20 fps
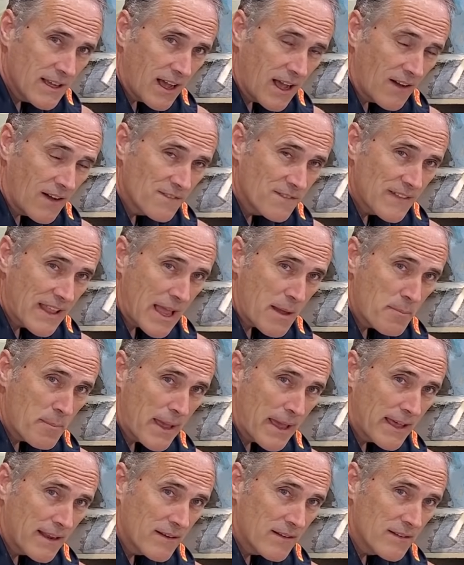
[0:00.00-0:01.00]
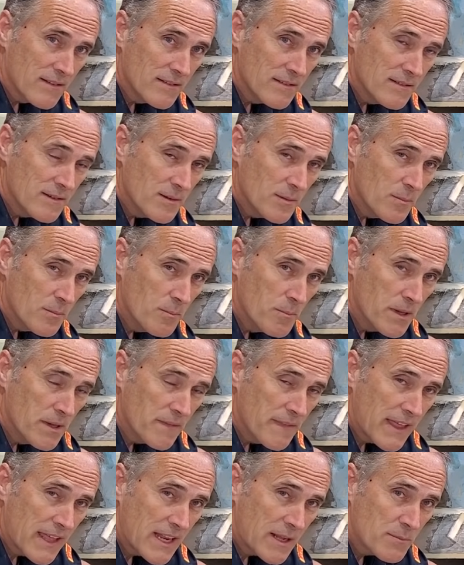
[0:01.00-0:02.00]
a flat panel,
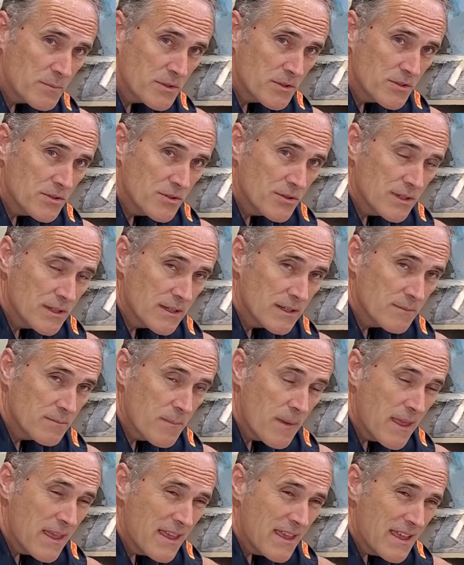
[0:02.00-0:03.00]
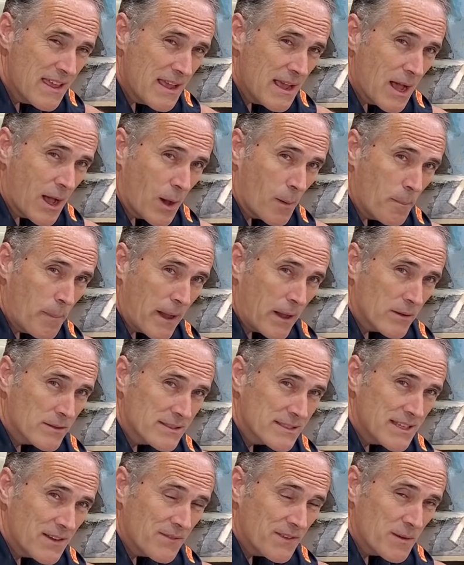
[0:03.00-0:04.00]
build that up to uh, about
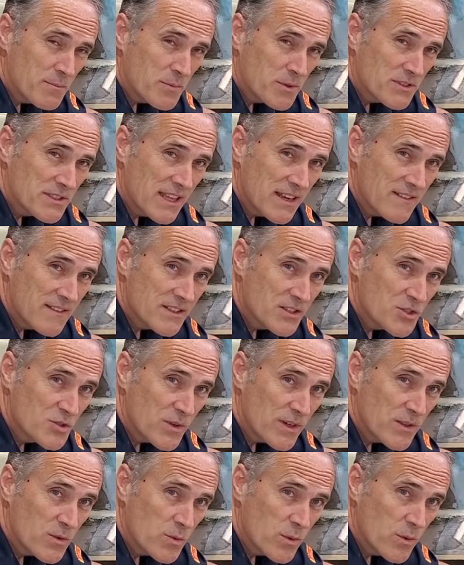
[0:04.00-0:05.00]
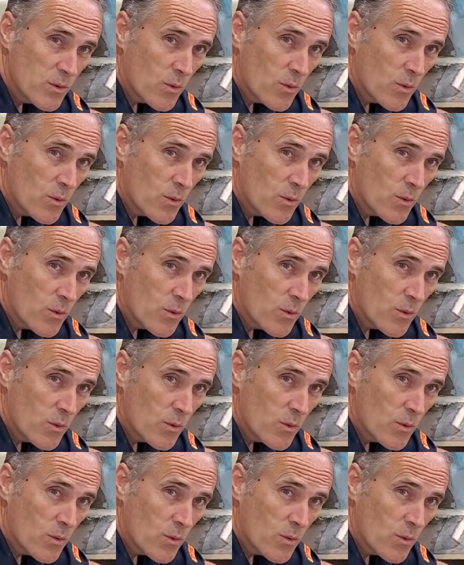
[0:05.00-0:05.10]
70% of the strength we